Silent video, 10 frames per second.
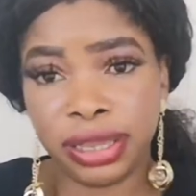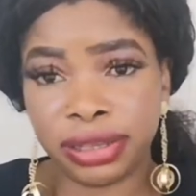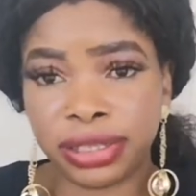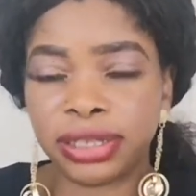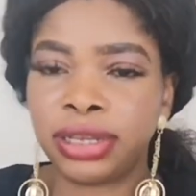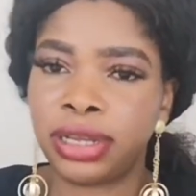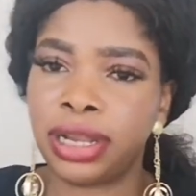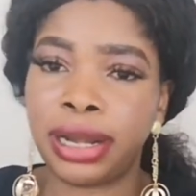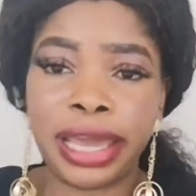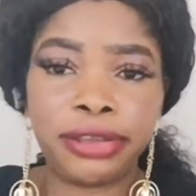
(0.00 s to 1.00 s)
Yes,
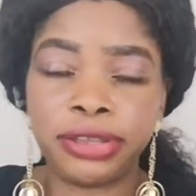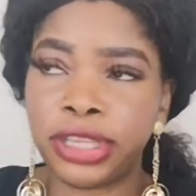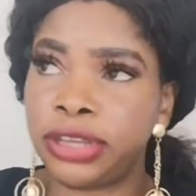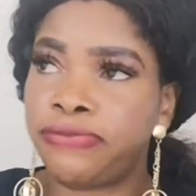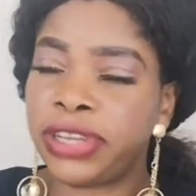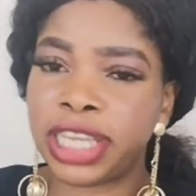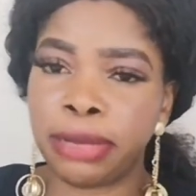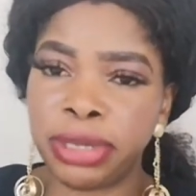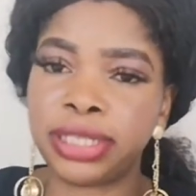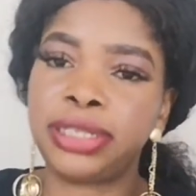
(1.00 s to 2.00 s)
like the
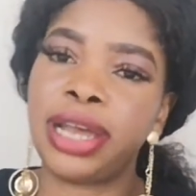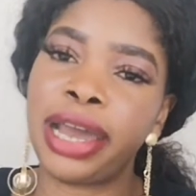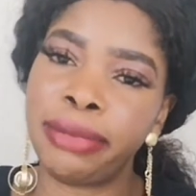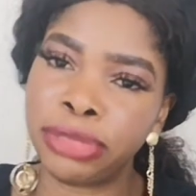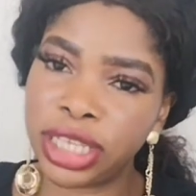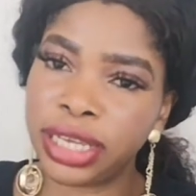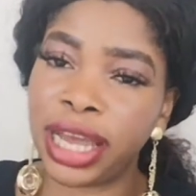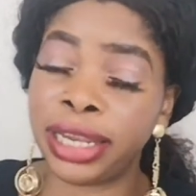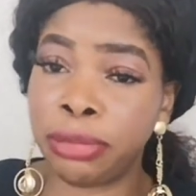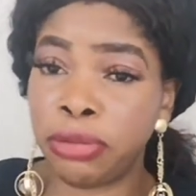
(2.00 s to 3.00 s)
vitamin C, I'm
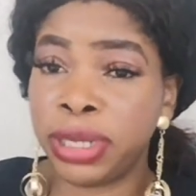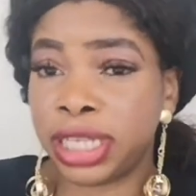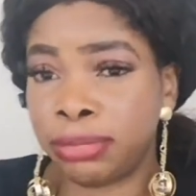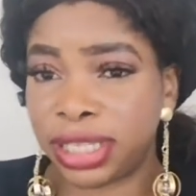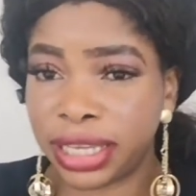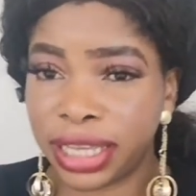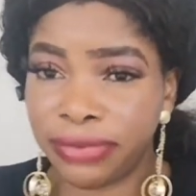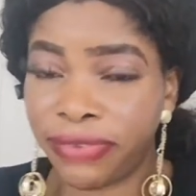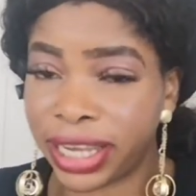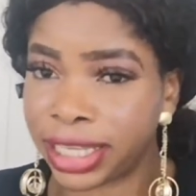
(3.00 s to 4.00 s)
taking
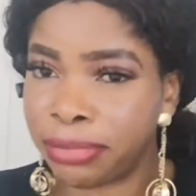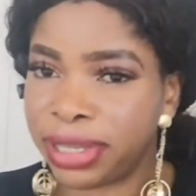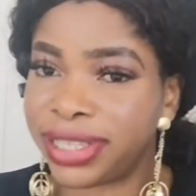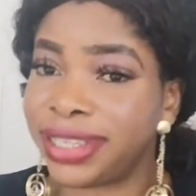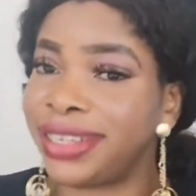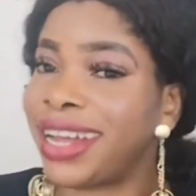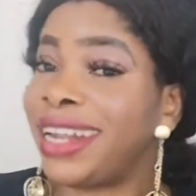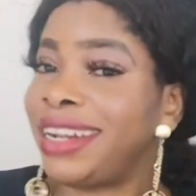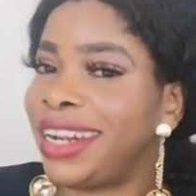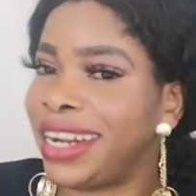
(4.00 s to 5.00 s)
vitamin C
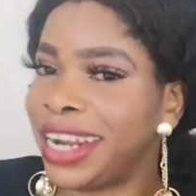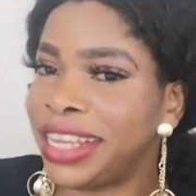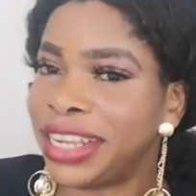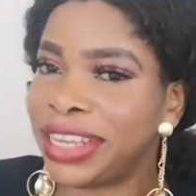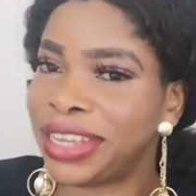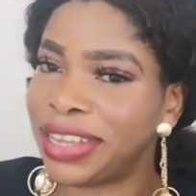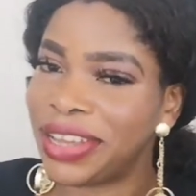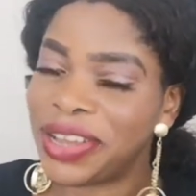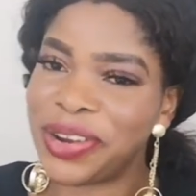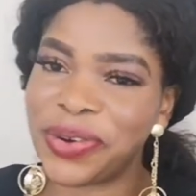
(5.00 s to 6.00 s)
and lady,
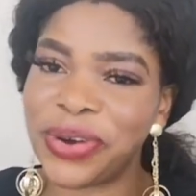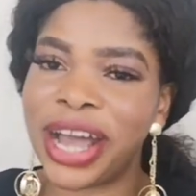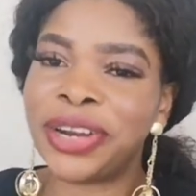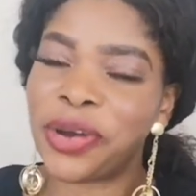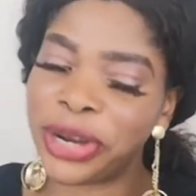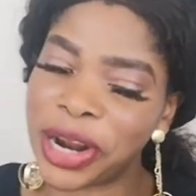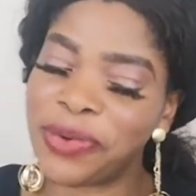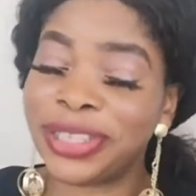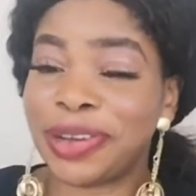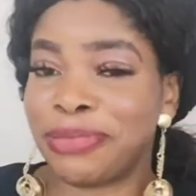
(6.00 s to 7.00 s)
you know, and
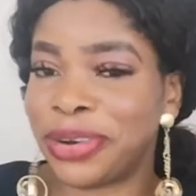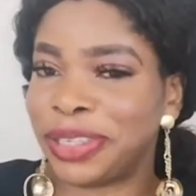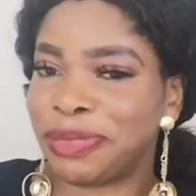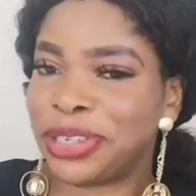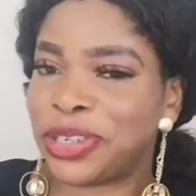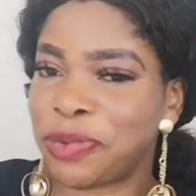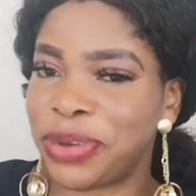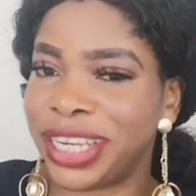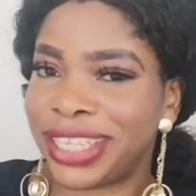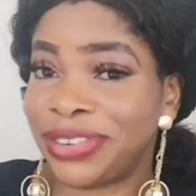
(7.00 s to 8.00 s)
other ones. So I'm going to be
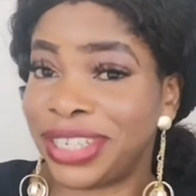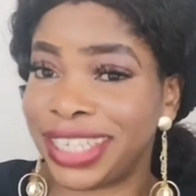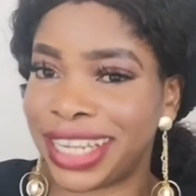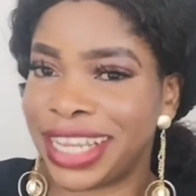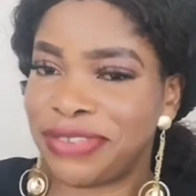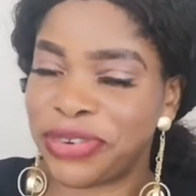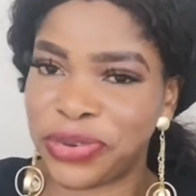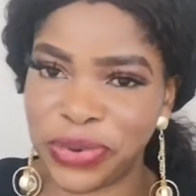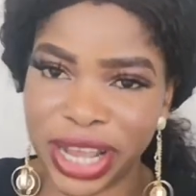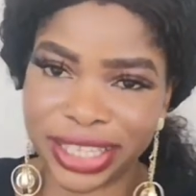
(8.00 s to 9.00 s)
dropping it on this link
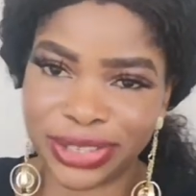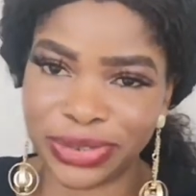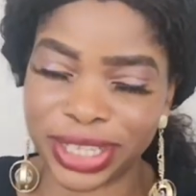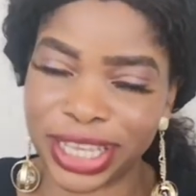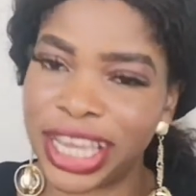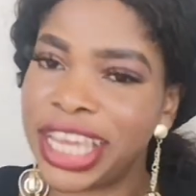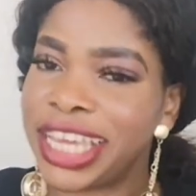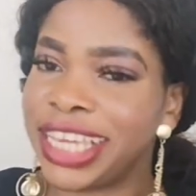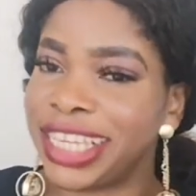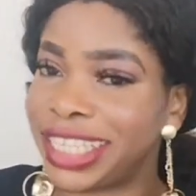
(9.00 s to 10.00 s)
for you guys to see.
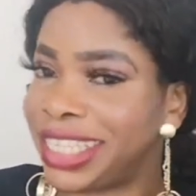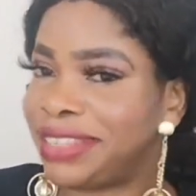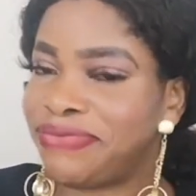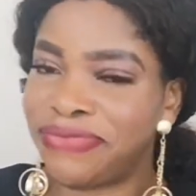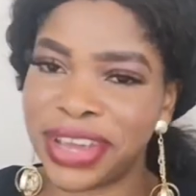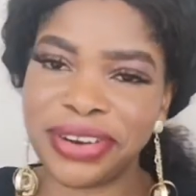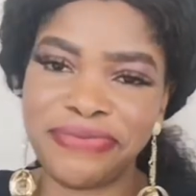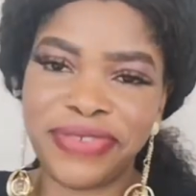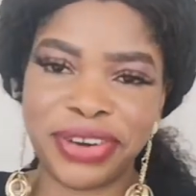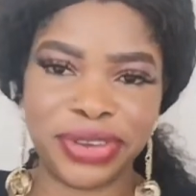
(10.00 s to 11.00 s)
It is
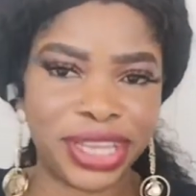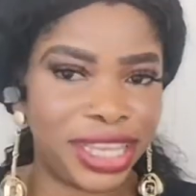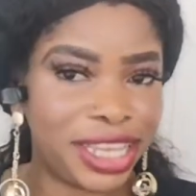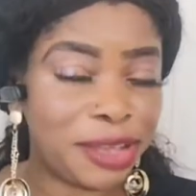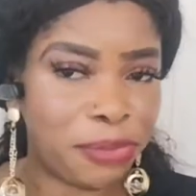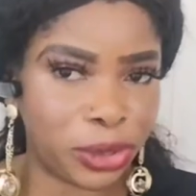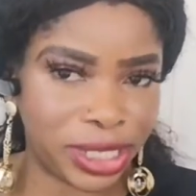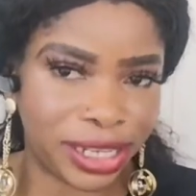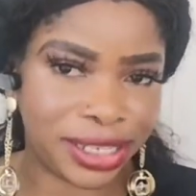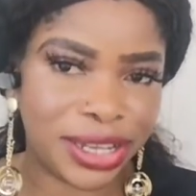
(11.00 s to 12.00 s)
very, very
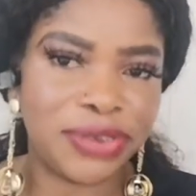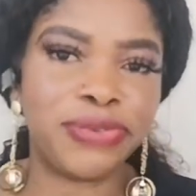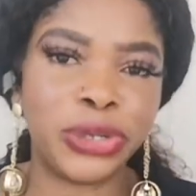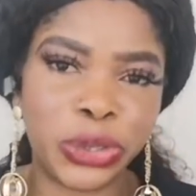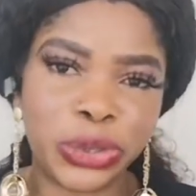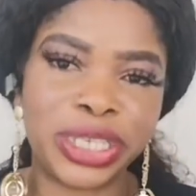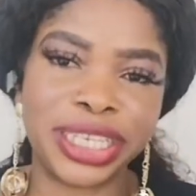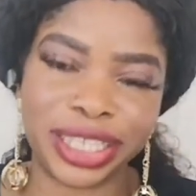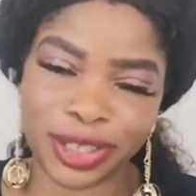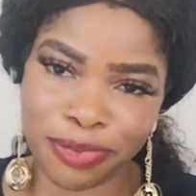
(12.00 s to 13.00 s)
important for you to
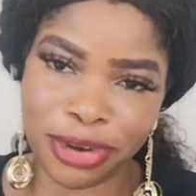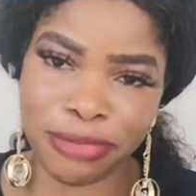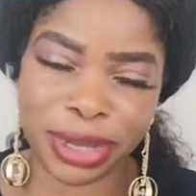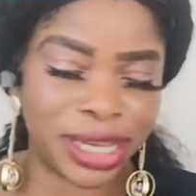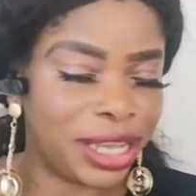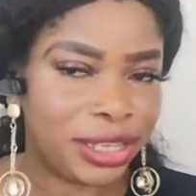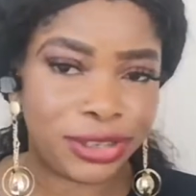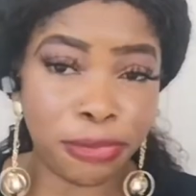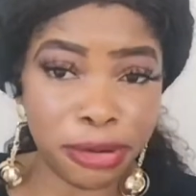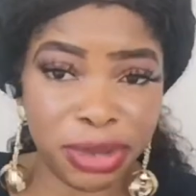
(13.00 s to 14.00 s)
take supplement.
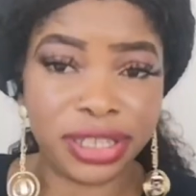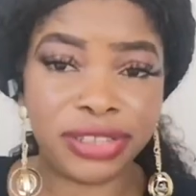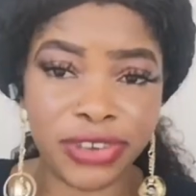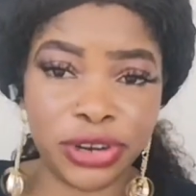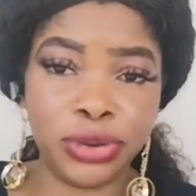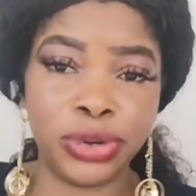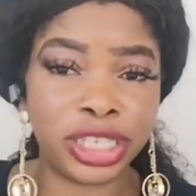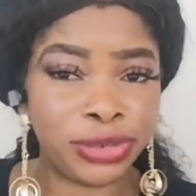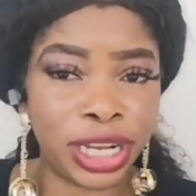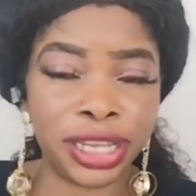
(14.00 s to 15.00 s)
Supplement is very
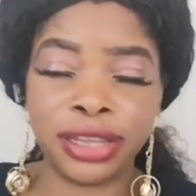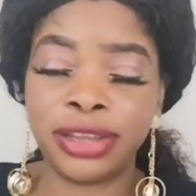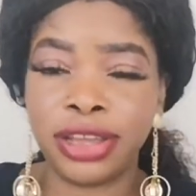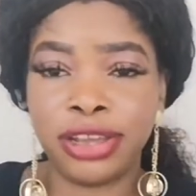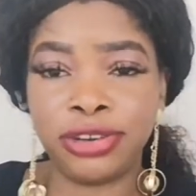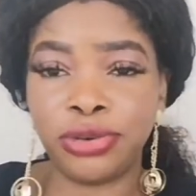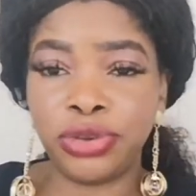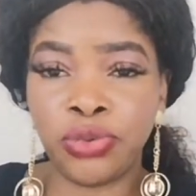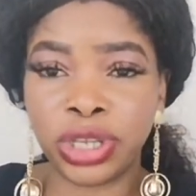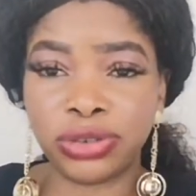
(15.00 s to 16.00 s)
good, especially, you
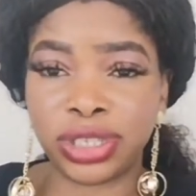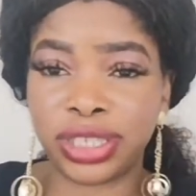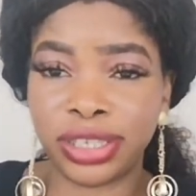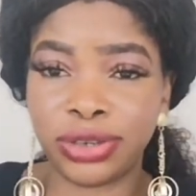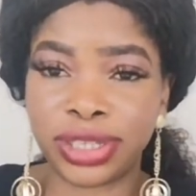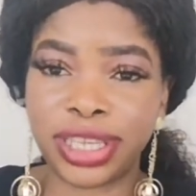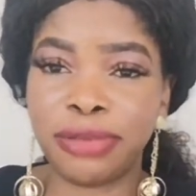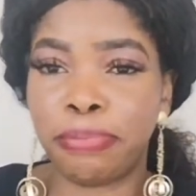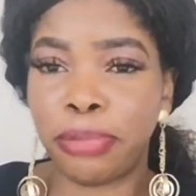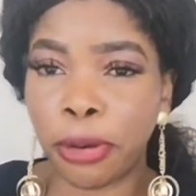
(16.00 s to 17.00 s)
know, you want to see your
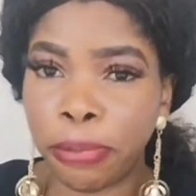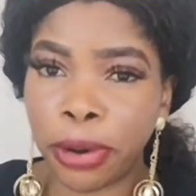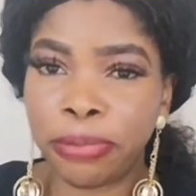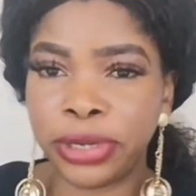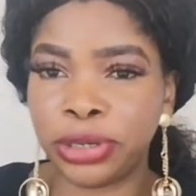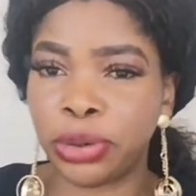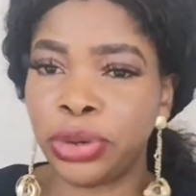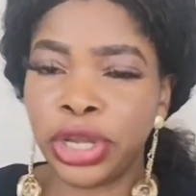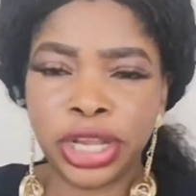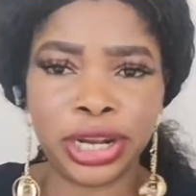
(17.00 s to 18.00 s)
skin pop up, you
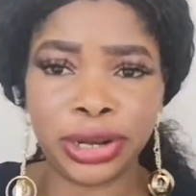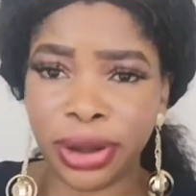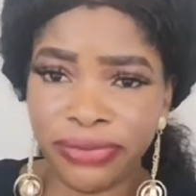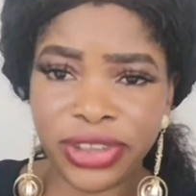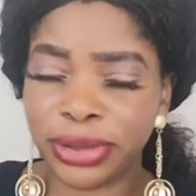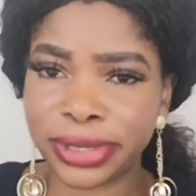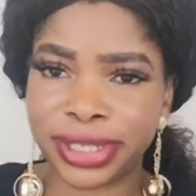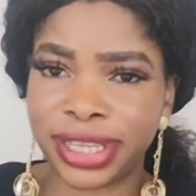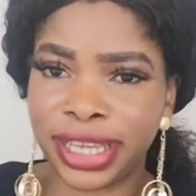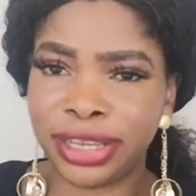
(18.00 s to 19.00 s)
know, loving
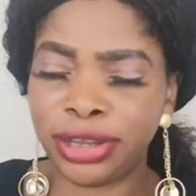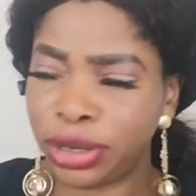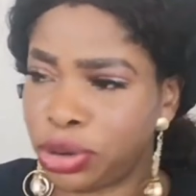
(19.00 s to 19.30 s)
your skin.